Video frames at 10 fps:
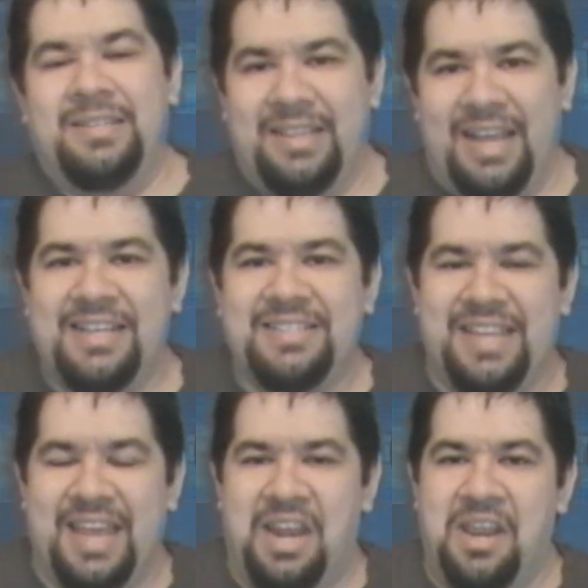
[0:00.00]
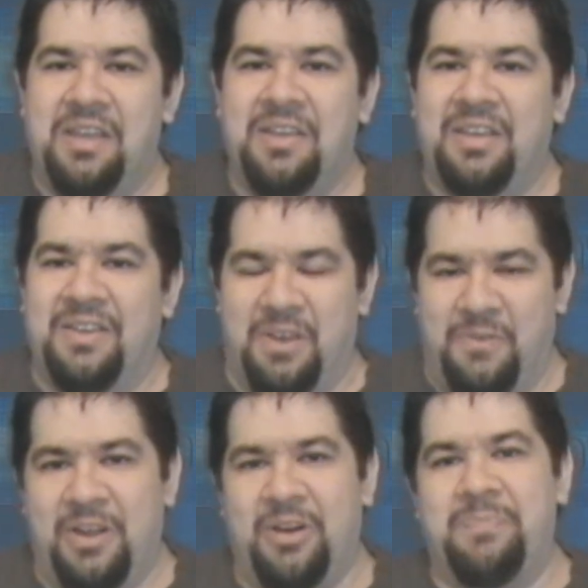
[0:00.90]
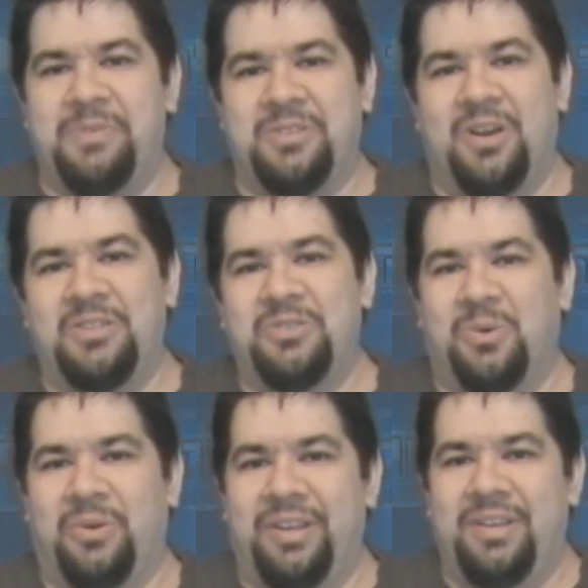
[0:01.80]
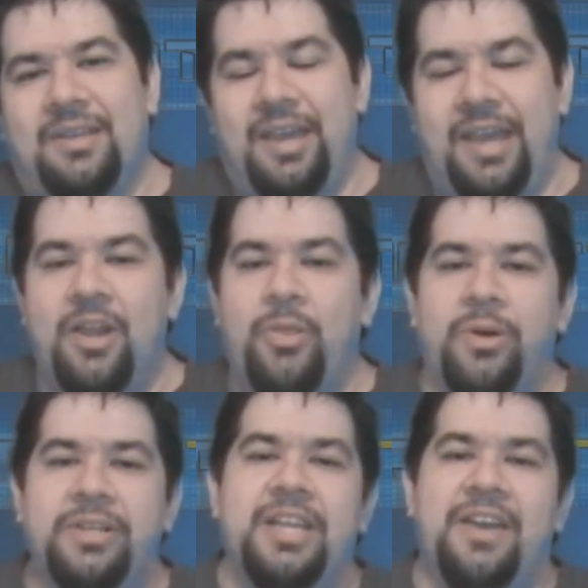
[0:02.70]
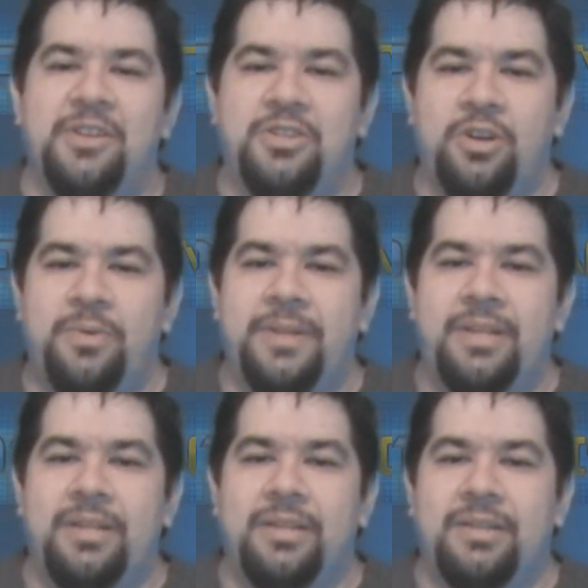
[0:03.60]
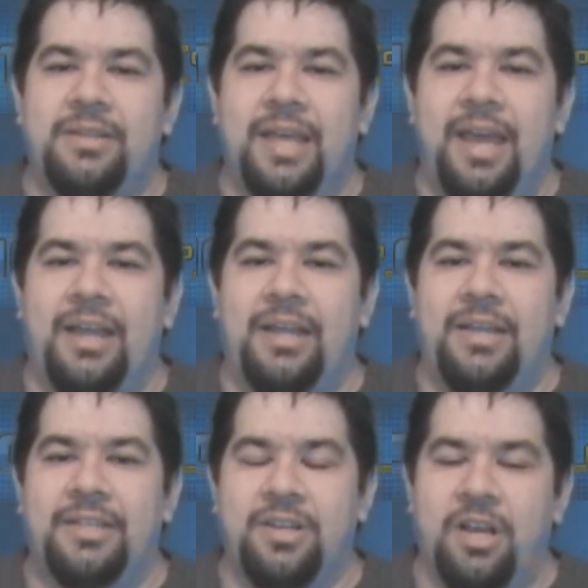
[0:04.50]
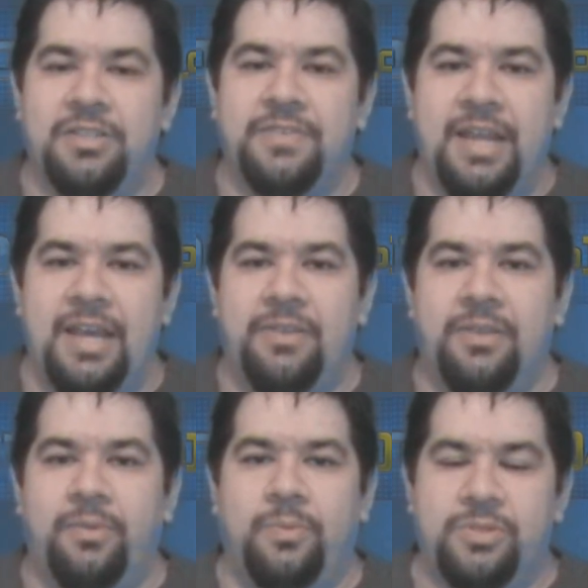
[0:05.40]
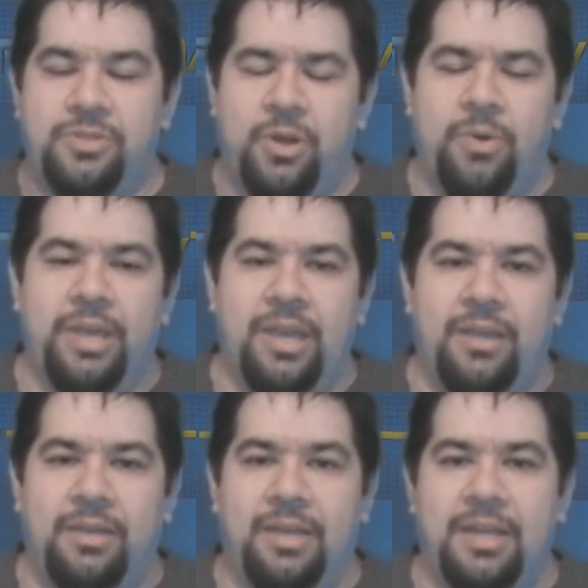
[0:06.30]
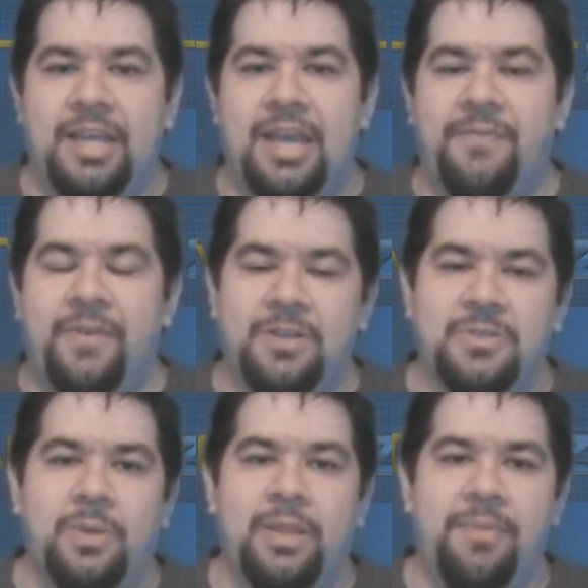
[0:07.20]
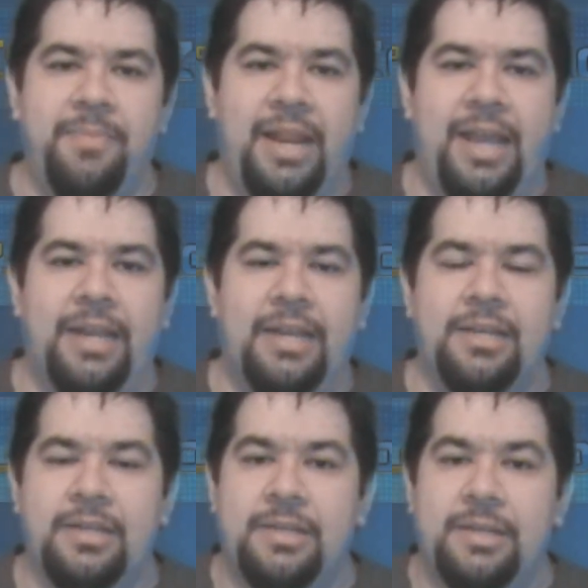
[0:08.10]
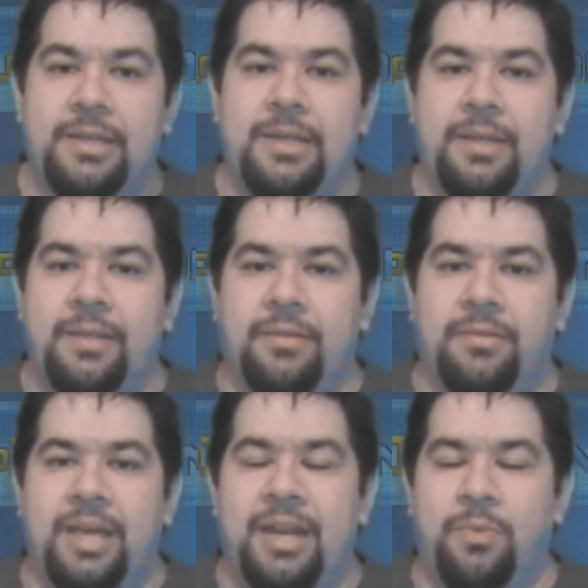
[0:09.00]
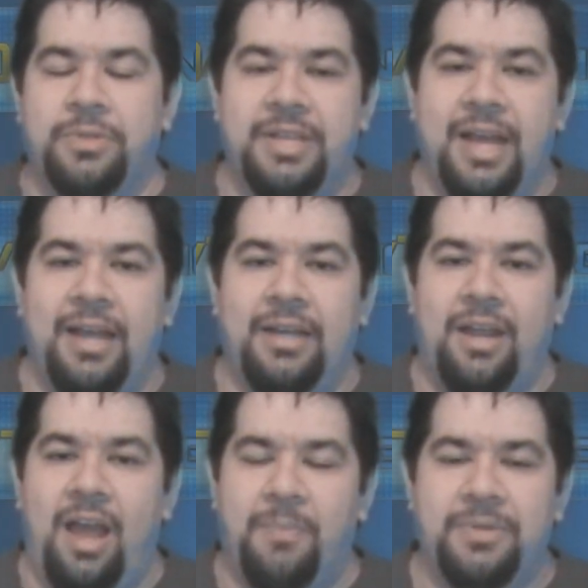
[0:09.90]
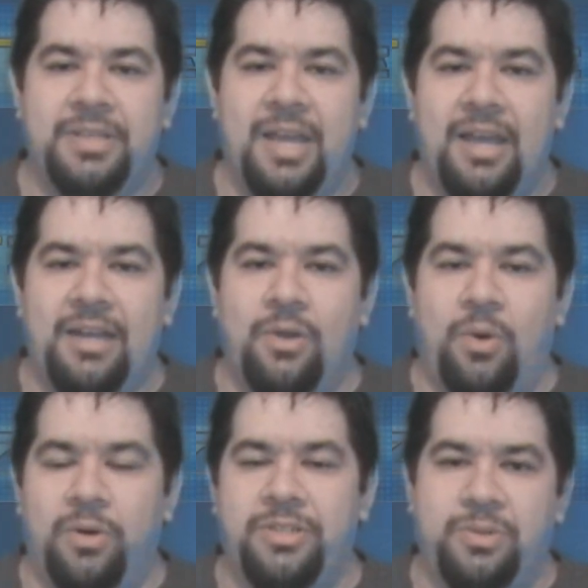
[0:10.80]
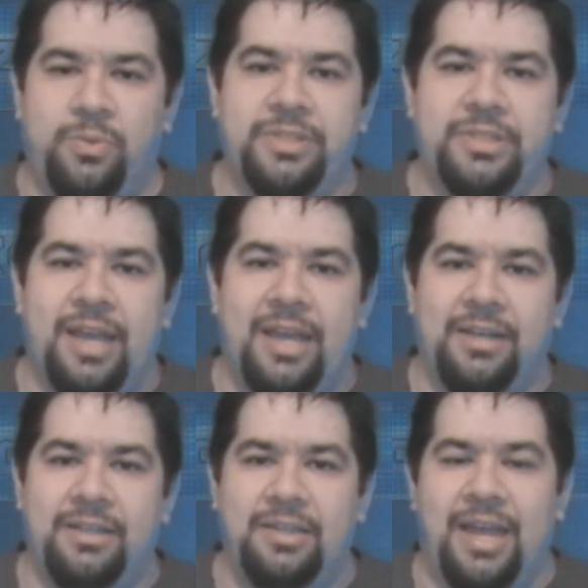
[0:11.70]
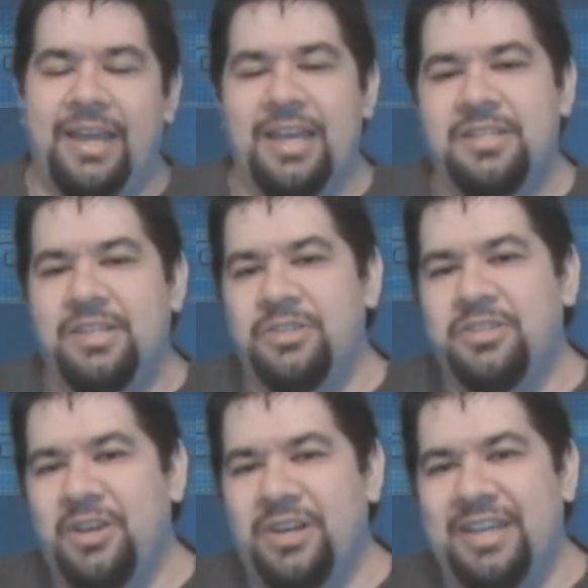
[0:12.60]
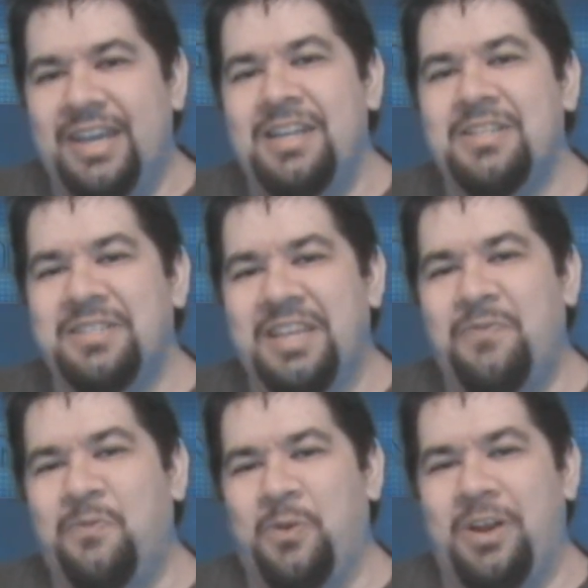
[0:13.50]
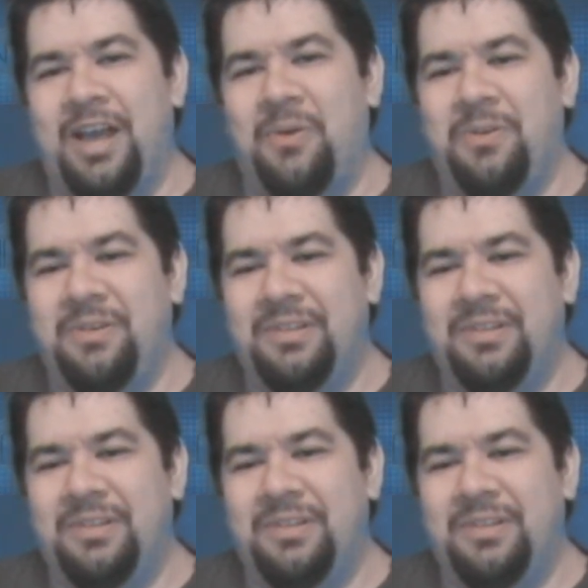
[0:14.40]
Like I said, a very bizarre story. And authorities have determined that his cause of death was choking, and they have also eliminated that it was not homicide or suicide. I guess he just couldn't get his safe word out.